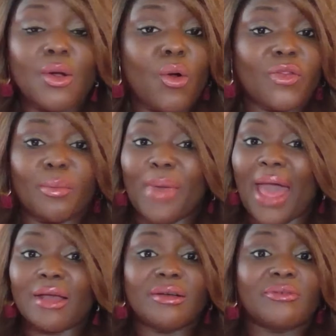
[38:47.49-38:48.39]
or the
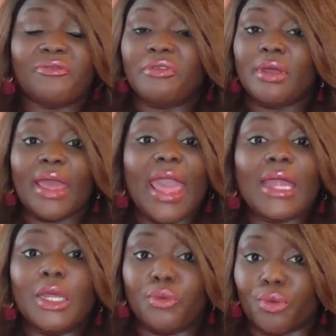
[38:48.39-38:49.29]
back of
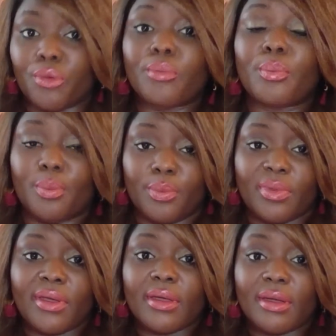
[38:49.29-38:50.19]
any room.
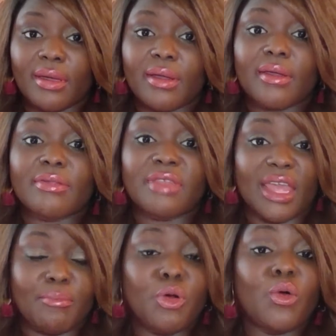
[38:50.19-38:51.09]
They
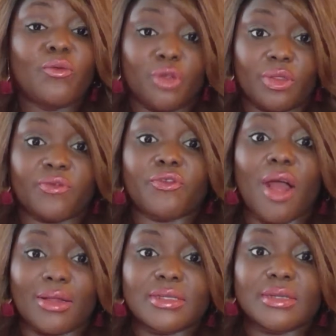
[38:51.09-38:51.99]
move to the
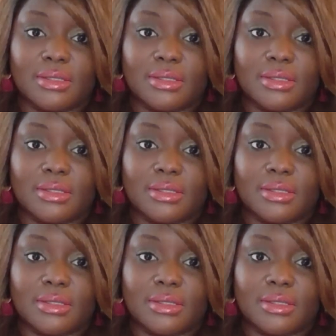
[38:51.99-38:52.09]
front.